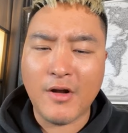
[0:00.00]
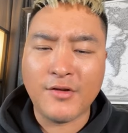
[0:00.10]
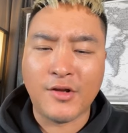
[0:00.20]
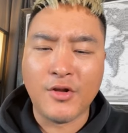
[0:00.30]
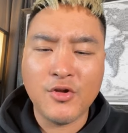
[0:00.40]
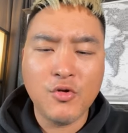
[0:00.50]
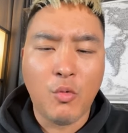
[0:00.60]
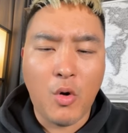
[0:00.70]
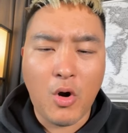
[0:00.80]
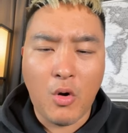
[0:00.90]
there is a new
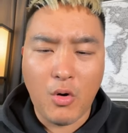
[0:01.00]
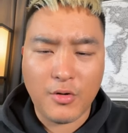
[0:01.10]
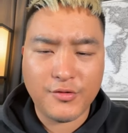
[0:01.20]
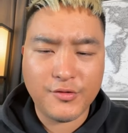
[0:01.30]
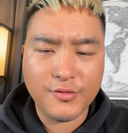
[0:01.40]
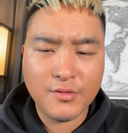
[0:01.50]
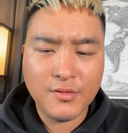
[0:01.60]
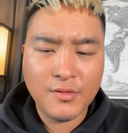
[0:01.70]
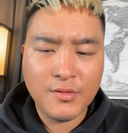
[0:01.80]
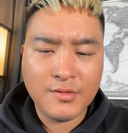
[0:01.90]
war horse
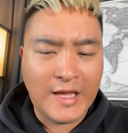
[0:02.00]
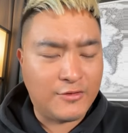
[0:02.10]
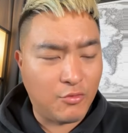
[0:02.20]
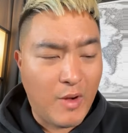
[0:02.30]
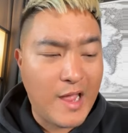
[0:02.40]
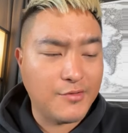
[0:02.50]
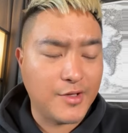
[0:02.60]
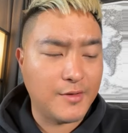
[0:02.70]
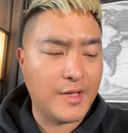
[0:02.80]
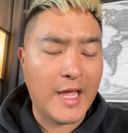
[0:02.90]
that's
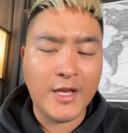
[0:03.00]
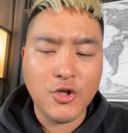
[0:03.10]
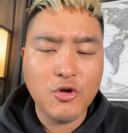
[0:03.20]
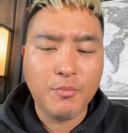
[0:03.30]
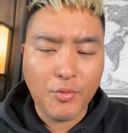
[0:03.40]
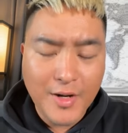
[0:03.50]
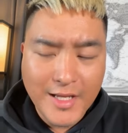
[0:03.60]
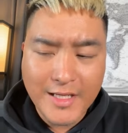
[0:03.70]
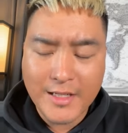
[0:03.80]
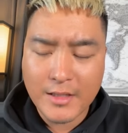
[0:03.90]
rising, a new
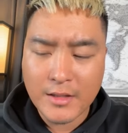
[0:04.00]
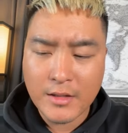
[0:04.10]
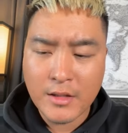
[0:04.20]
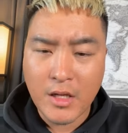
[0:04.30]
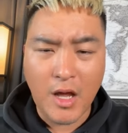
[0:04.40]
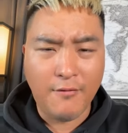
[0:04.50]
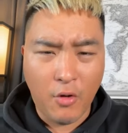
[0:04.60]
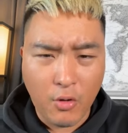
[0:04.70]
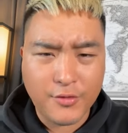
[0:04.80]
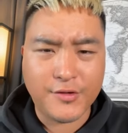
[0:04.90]
breed of
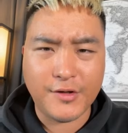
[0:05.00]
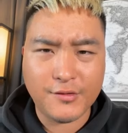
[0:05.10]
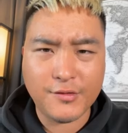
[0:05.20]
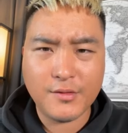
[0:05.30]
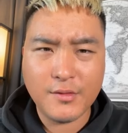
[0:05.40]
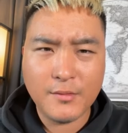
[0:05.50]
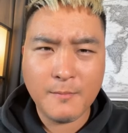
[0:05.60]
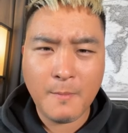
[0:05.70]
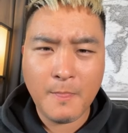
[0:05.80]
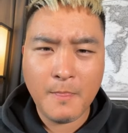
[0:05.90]
horses
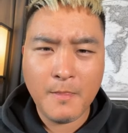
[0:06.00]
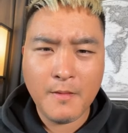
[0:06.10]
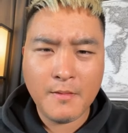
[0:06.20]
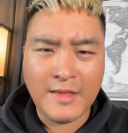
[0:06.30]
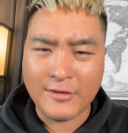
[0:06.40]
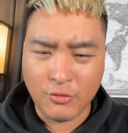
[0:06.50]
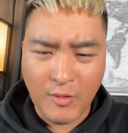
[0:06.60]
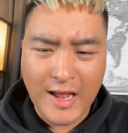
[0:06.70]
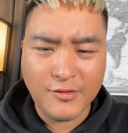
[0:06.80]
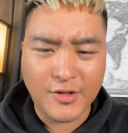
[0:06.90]
that's
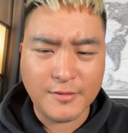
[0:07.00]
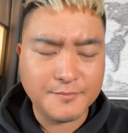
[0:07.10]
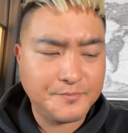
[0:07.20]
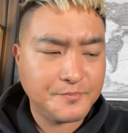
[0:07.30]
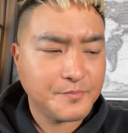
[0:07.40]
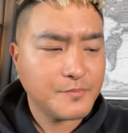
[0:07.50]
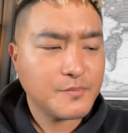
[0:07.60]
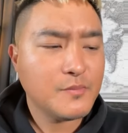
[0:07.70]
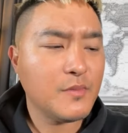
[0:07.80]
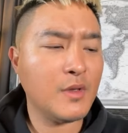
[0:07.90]
rising.
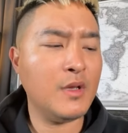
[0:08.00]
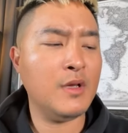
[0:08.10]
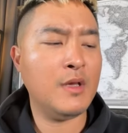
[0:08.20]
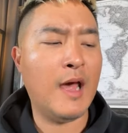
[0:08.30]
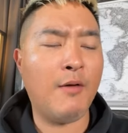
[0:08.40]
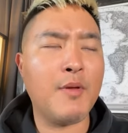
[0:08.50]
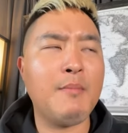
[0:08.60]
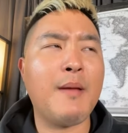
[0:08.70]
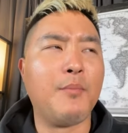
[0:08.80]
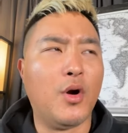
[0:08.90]
And
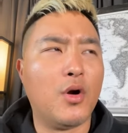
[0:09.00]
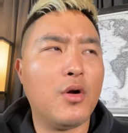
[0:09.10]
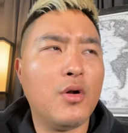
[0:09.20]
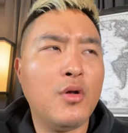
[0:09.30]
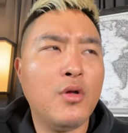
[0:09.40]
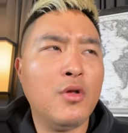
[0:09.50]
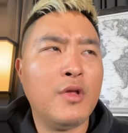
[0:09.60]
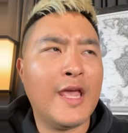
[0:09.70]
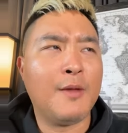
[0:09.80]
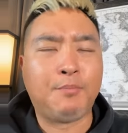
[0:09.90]
remember,
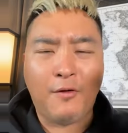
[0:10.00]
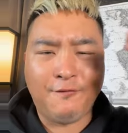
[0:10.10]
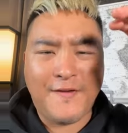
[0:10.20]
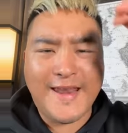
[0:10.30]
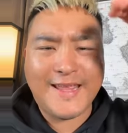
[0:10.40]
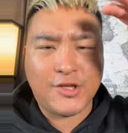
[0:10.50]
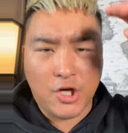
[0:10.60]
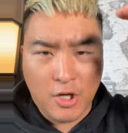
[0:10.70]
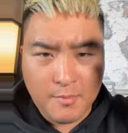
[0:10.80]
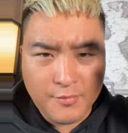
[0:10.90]
in prophetic
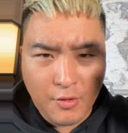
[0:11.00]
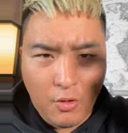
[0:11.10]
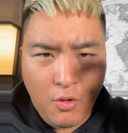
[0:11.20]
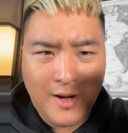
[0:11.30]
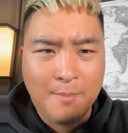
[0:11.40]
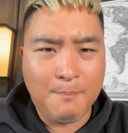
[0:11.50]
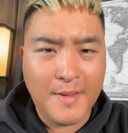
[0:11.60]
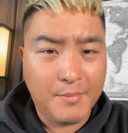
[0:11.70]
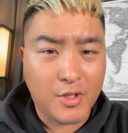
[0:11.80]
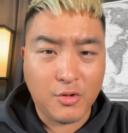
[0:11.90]
terms or in
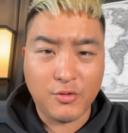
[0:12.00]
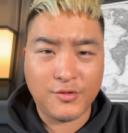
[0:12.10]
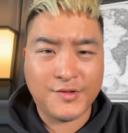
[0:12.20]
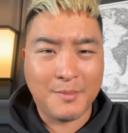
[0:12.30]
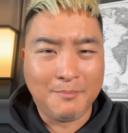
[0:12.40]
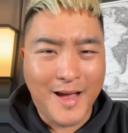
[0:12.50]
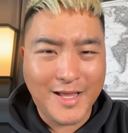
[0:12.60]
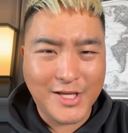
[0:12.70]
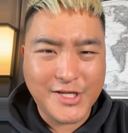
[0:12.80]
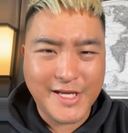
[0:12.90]
biblical
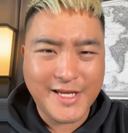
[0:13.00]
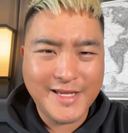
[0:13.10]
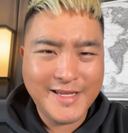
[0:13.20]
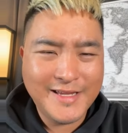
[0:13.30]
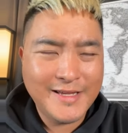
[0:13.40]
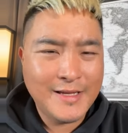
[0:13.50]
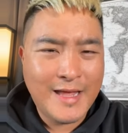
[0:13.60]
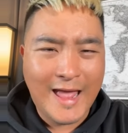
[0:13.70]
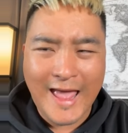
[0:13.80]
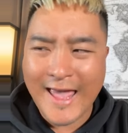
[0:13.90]
symbology,
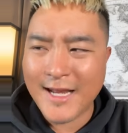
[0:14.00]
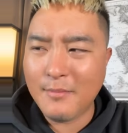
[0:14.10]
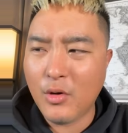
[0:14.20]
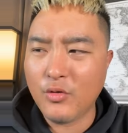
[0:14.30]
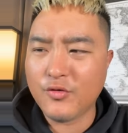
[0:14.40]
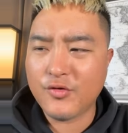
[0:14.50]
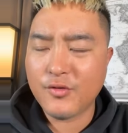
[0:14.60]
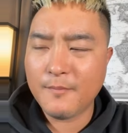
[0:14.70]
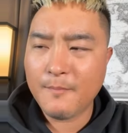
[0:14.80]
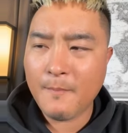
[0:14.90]
animals